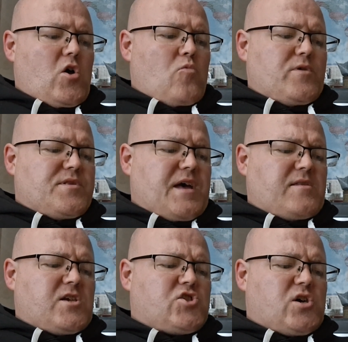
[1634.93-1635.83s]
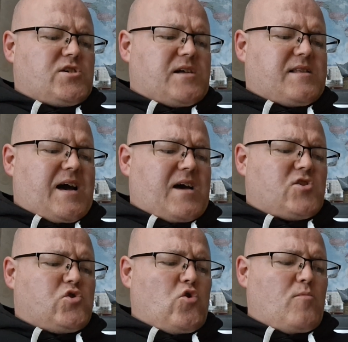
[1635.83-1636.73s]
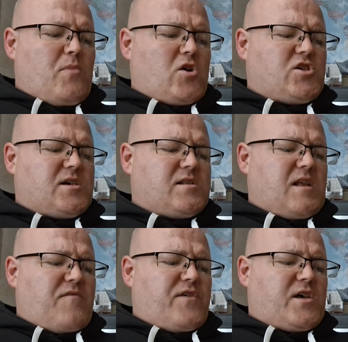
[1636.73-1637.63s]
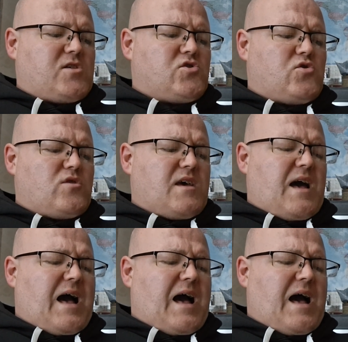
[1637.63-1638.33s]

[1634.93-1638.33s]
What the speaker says: we think the judge attached too much significance to the